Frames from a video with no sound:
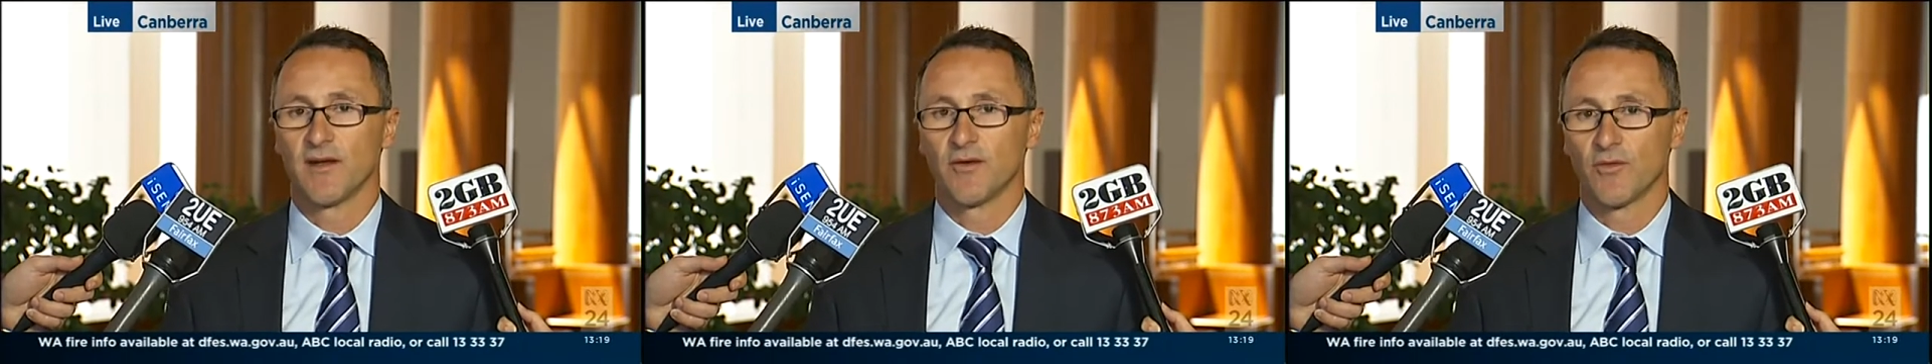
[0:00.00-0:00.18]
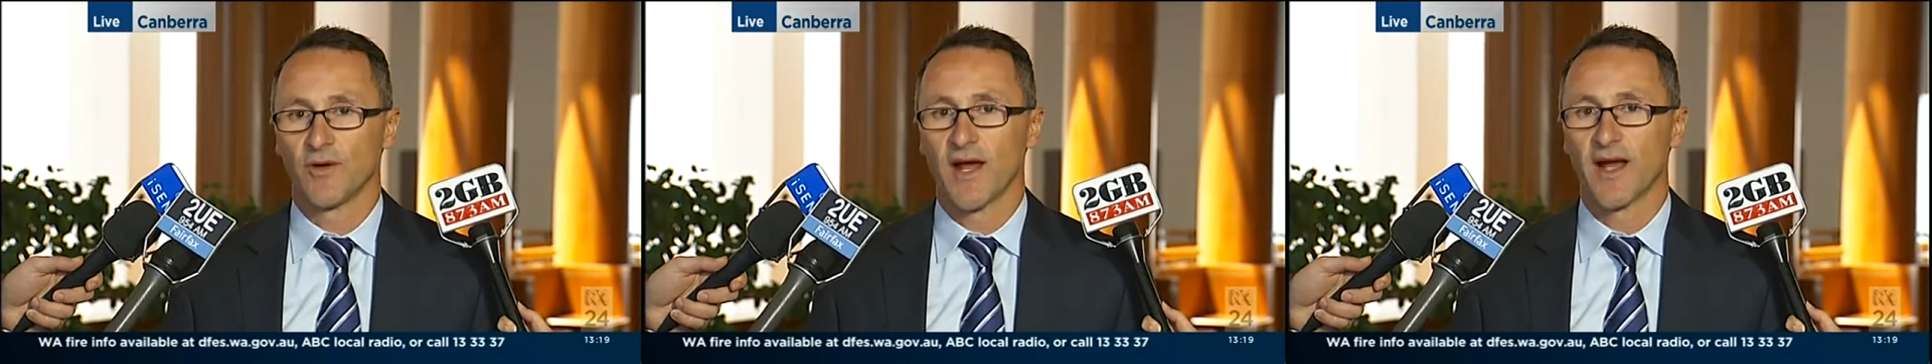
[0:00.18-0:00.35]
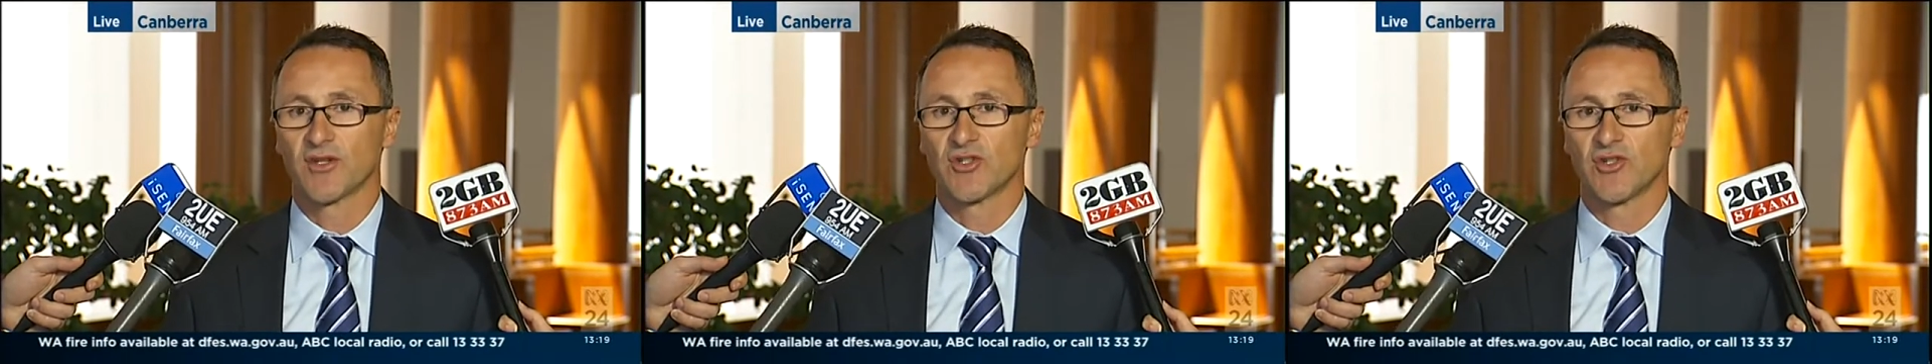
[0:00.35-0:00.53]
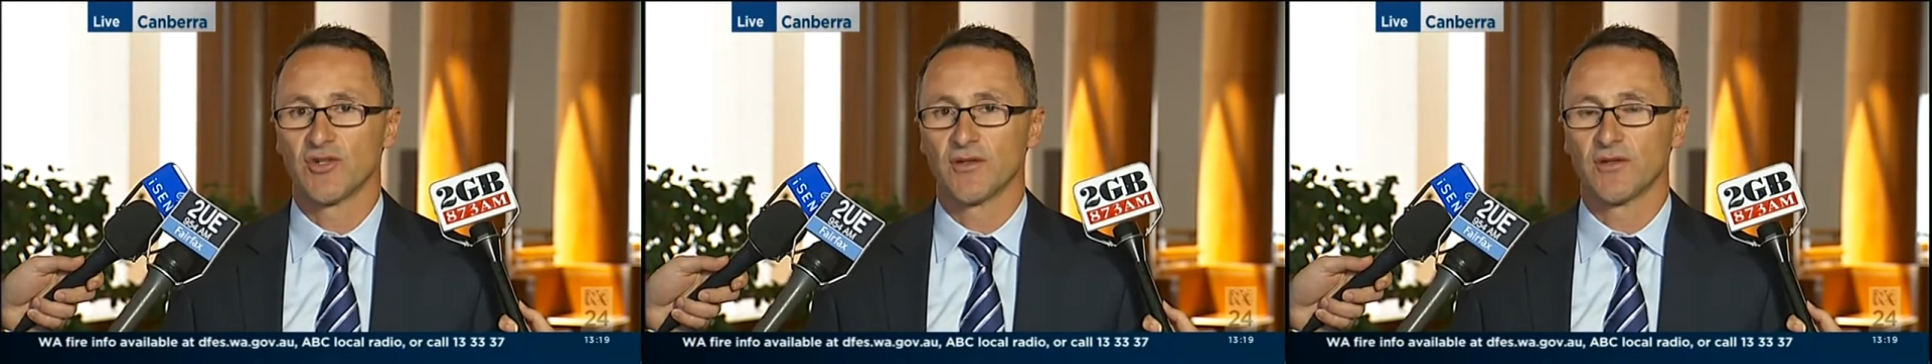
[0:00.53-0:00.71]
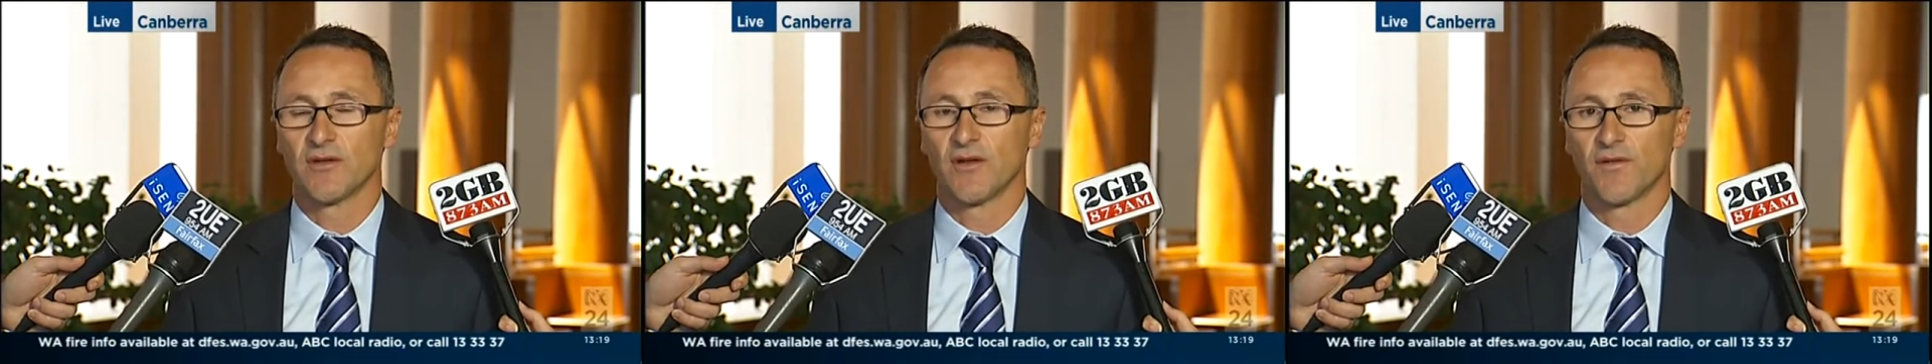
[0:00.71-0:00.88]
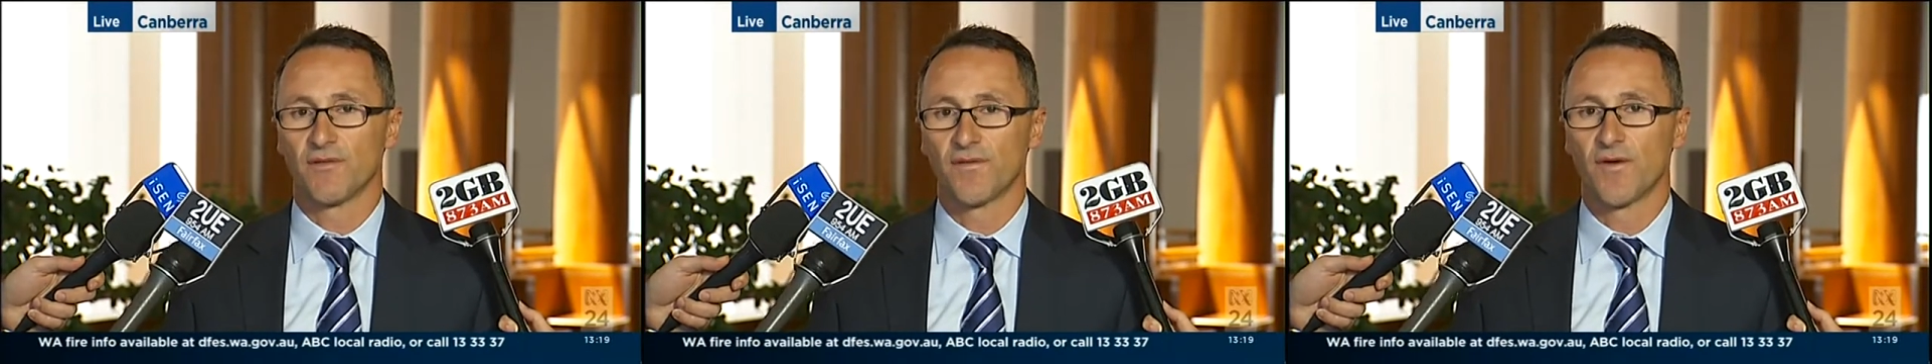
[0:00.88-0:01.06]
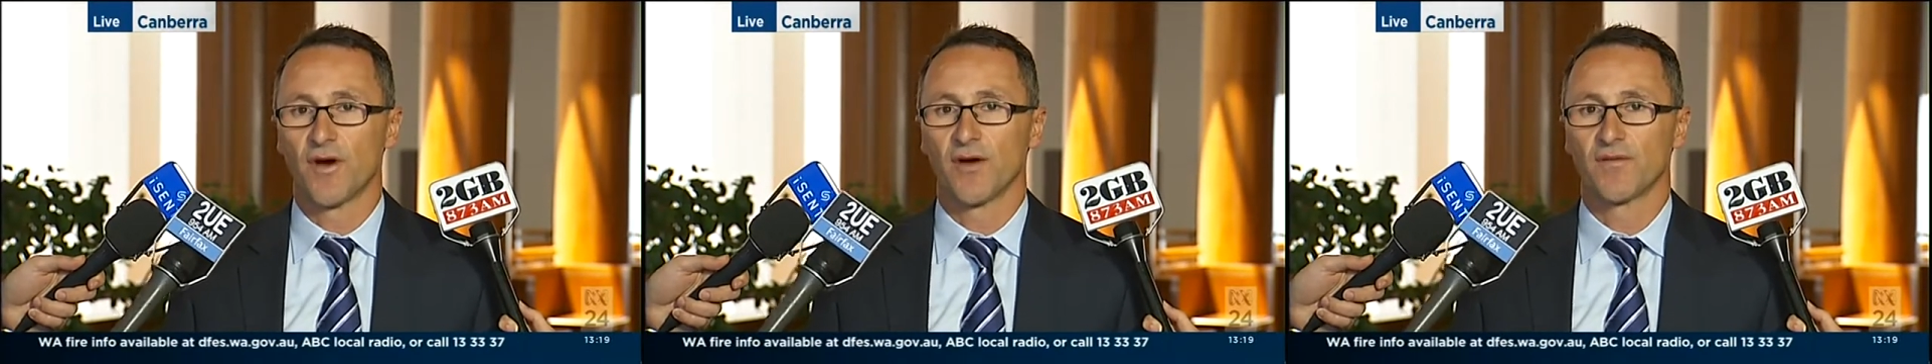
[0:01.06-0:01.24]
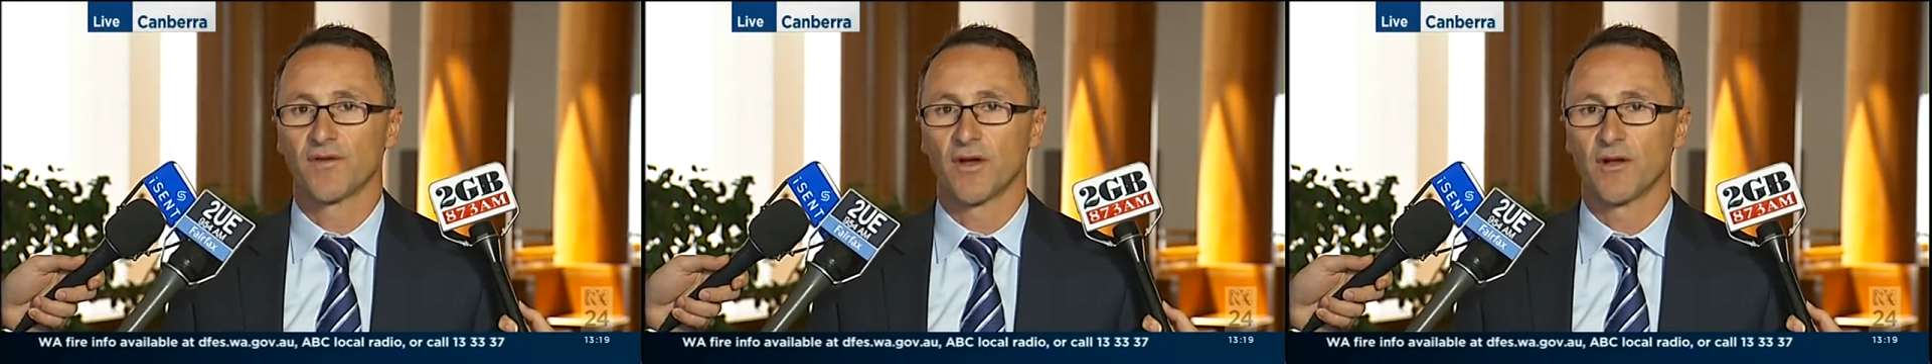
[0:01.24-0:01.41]
reduction of
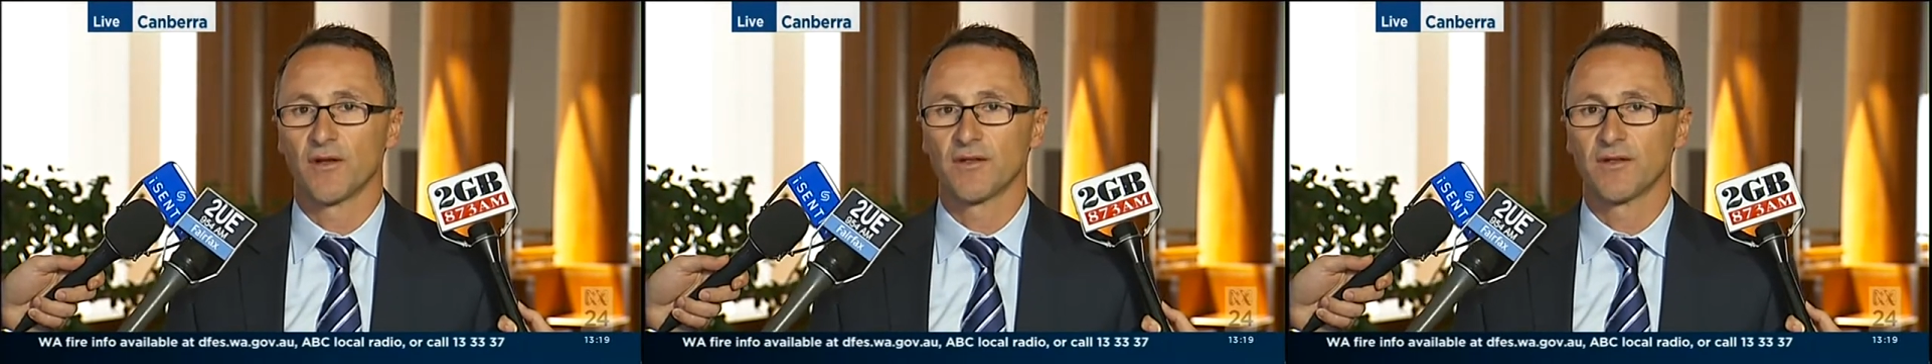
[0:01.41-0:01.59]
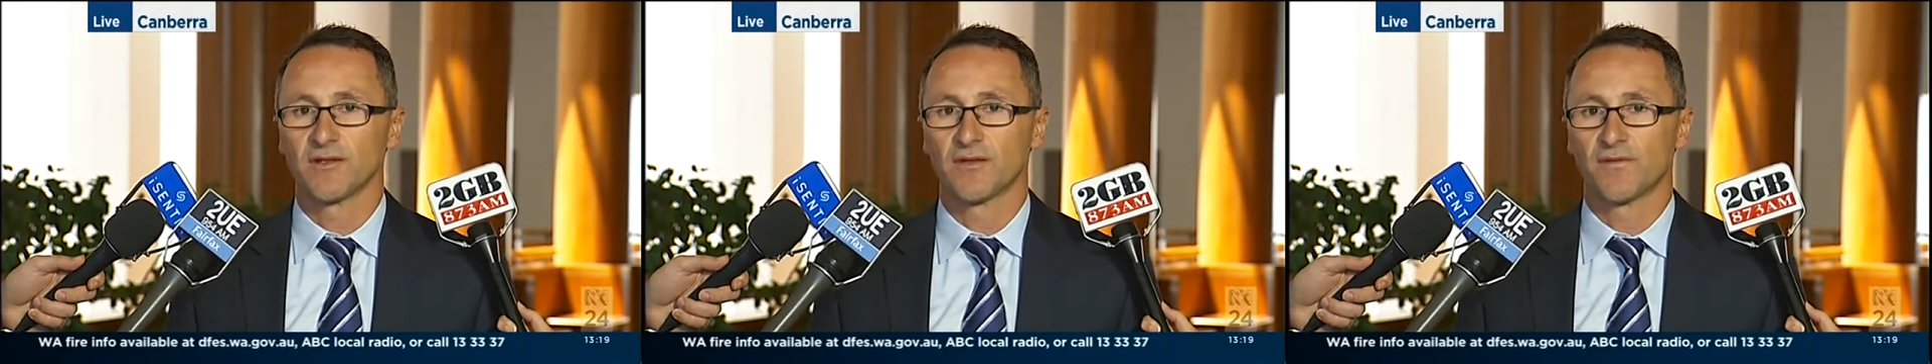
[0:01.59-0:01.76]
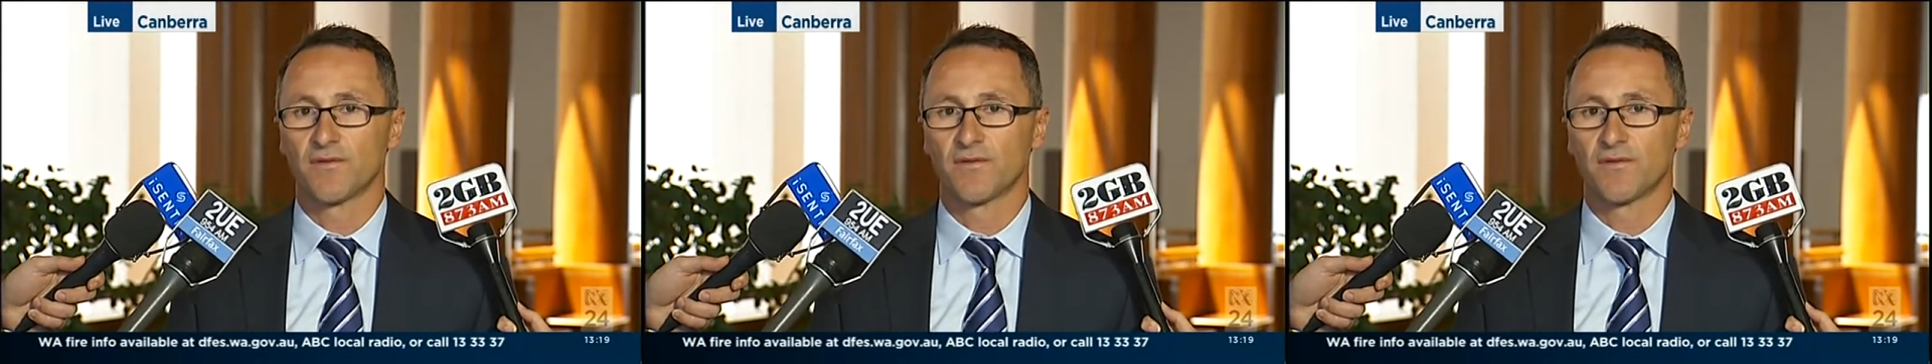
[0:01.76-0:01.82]
$5